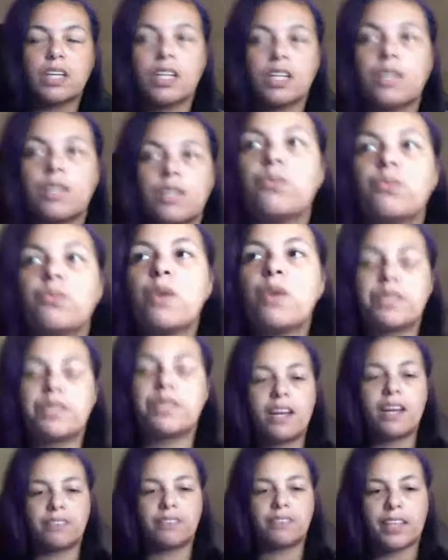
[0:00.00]
It was kind
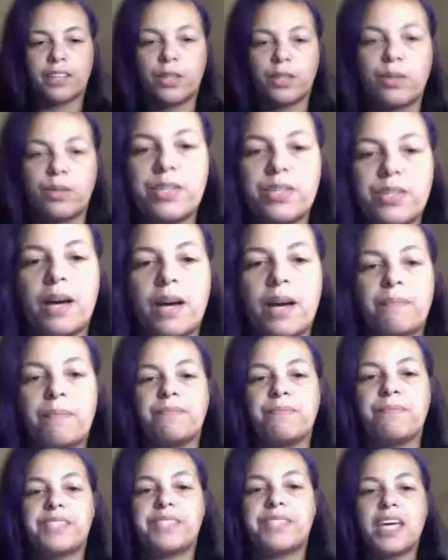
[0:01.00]
of like those
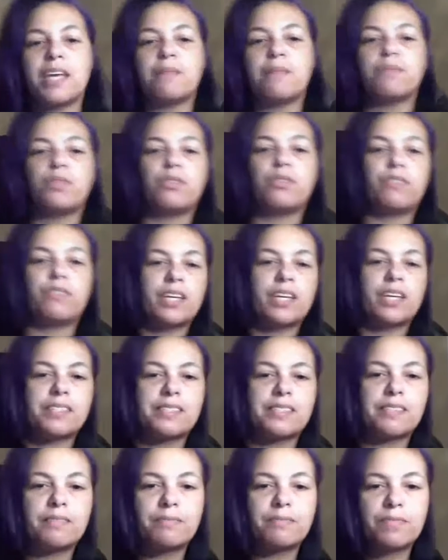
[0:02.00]
teen movies.